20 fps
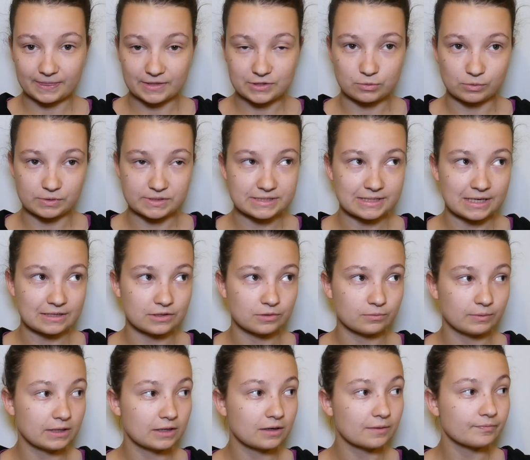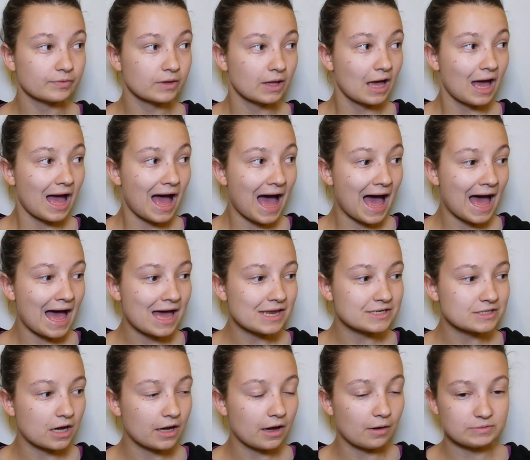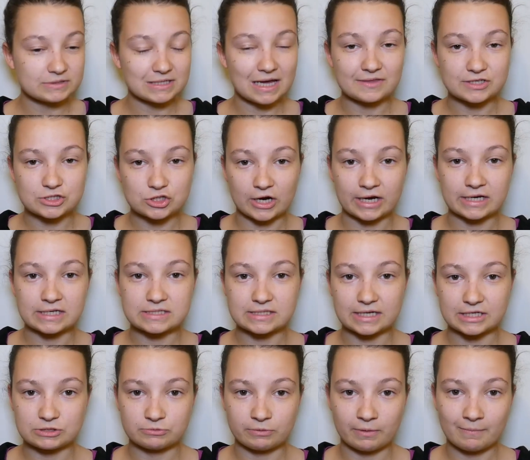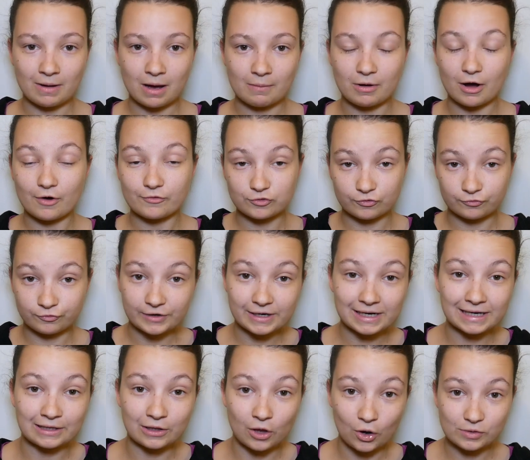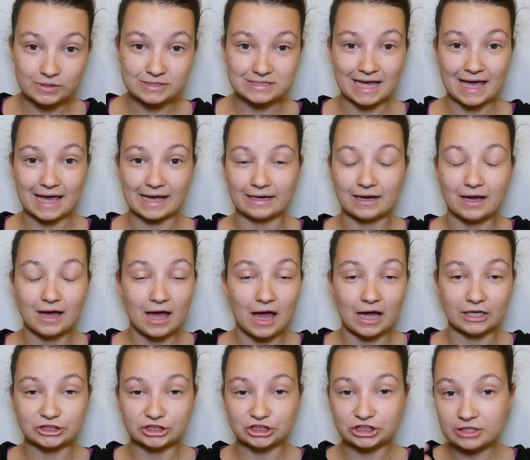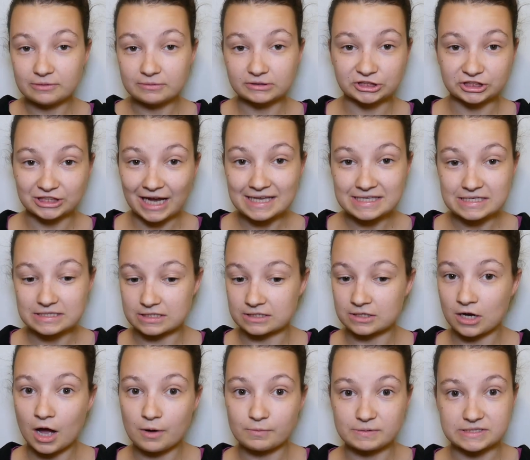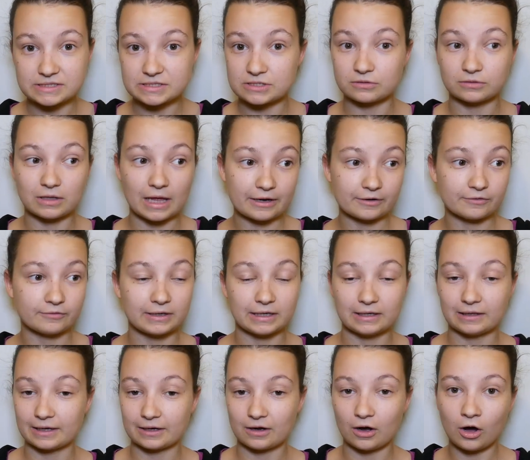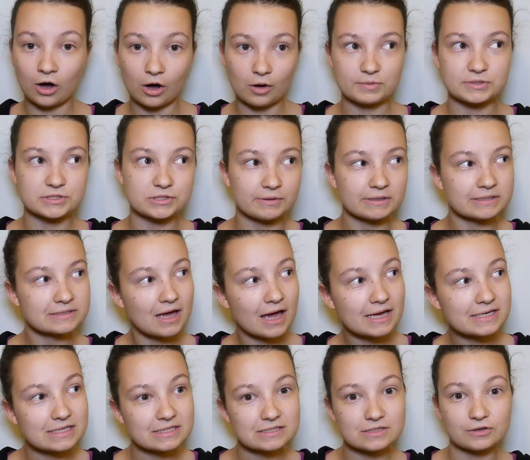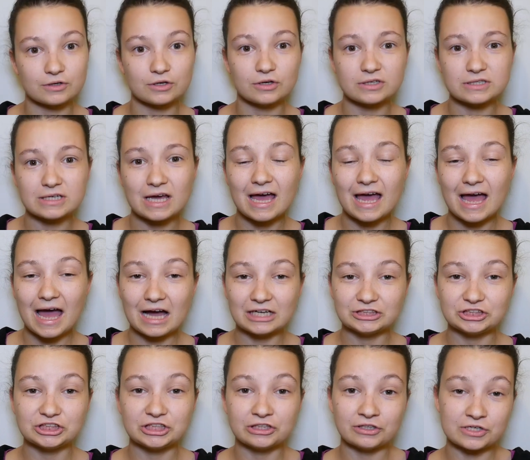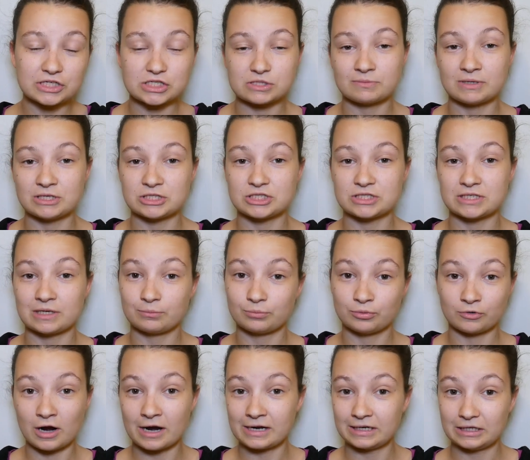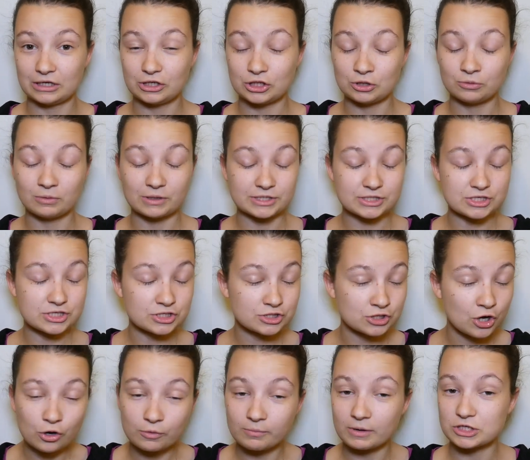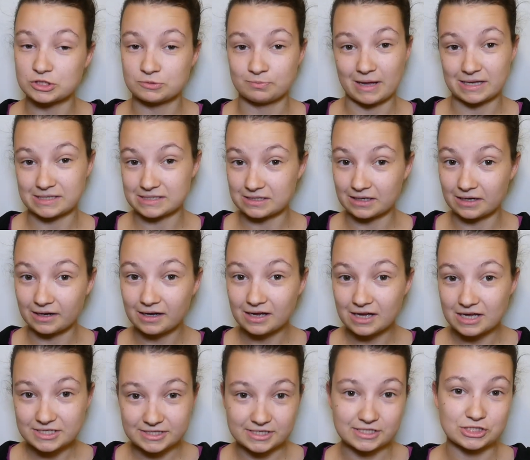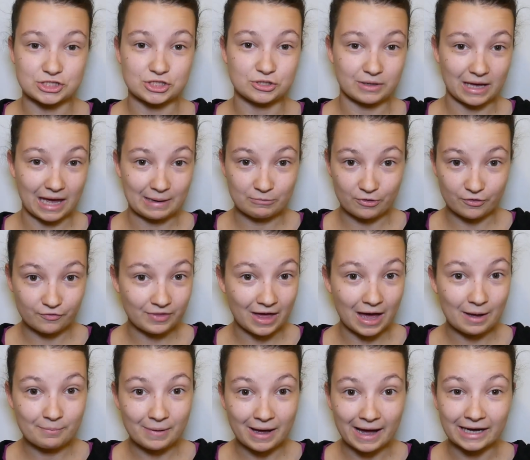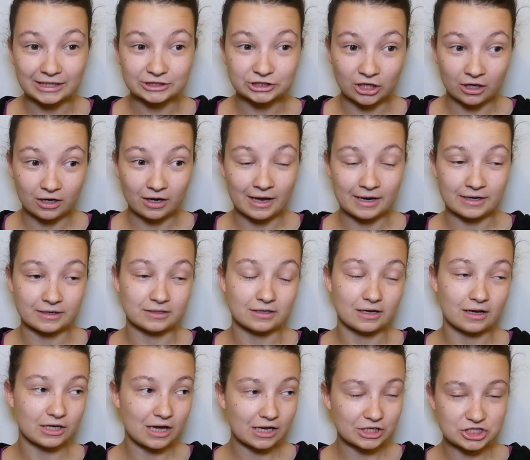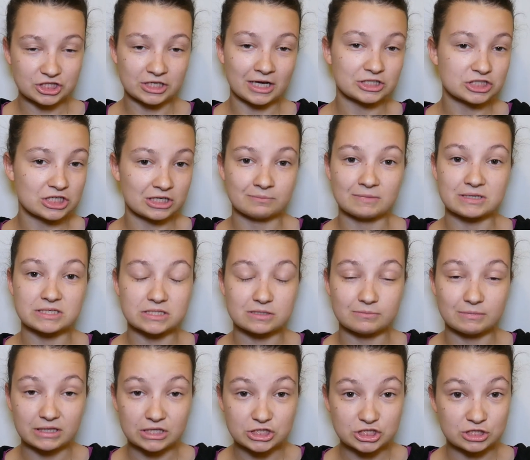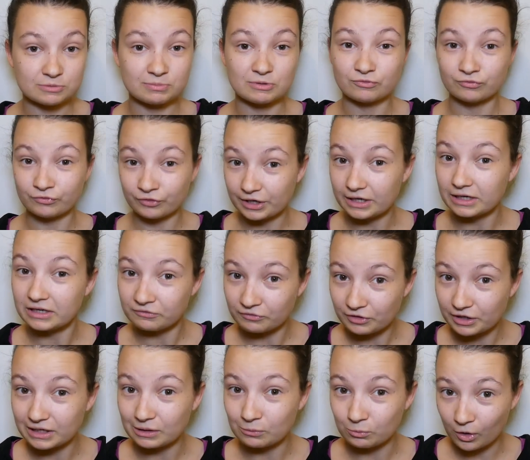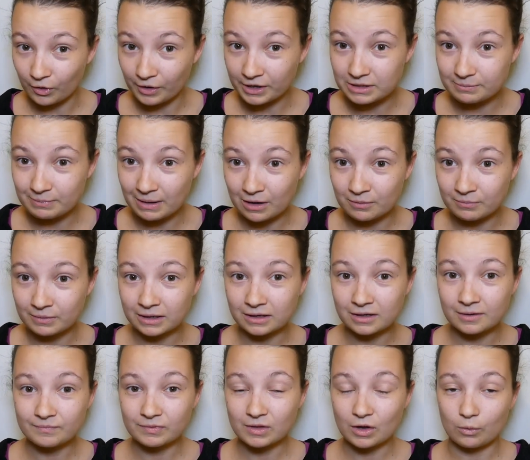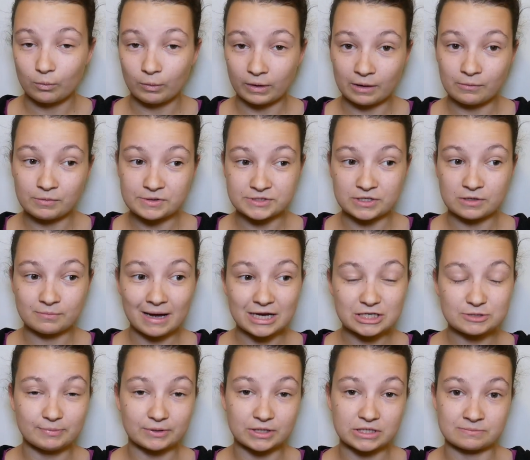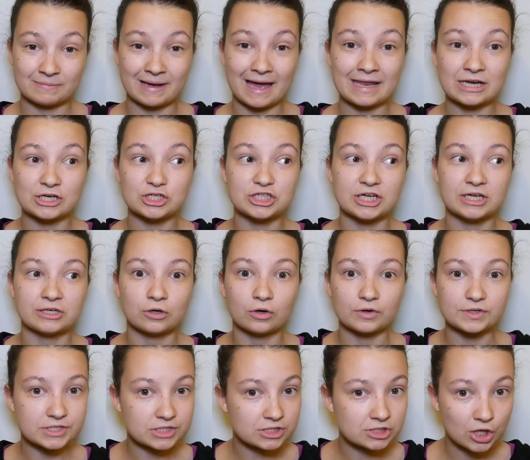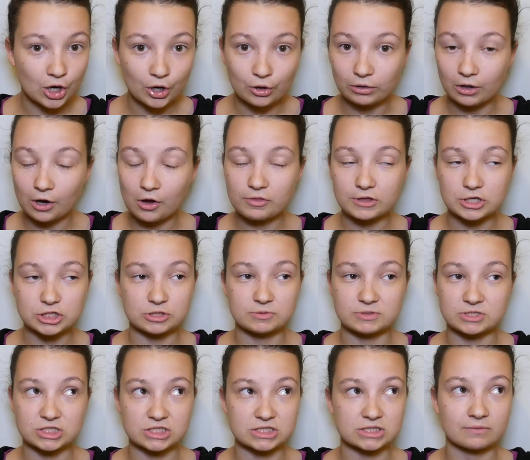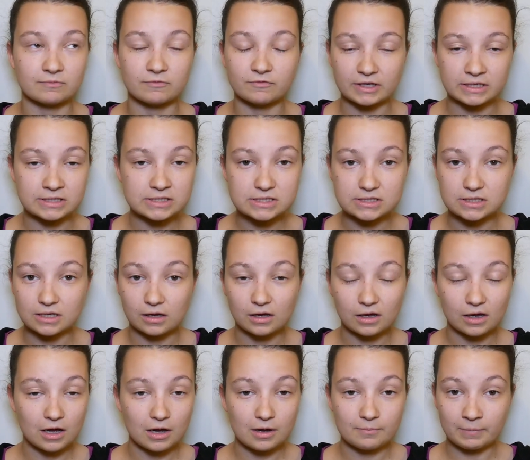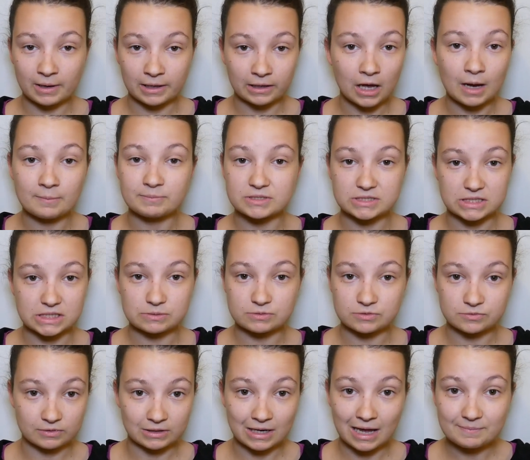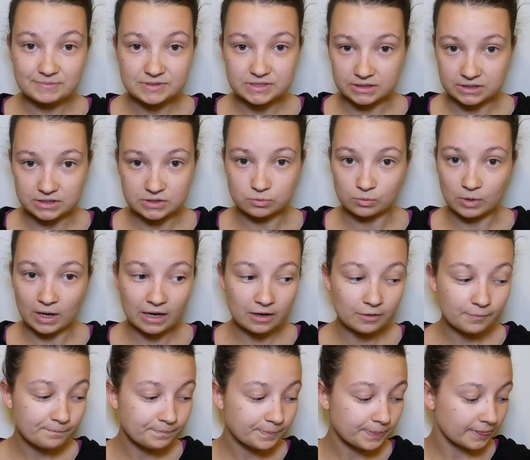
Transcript: towards the end of the week. And I was at the train station with my mum after a really long day, and she was shattered, and I was still like really like, oh, it was so exciting, so good. And she looked at me and she said, Bryony, you are so much better since you came off that patch. And she actually admitted to me that she'd been really worried about me when I was on the patch, because my energy had got so low that she was just convinced that my Lyme disease was relapsing as well.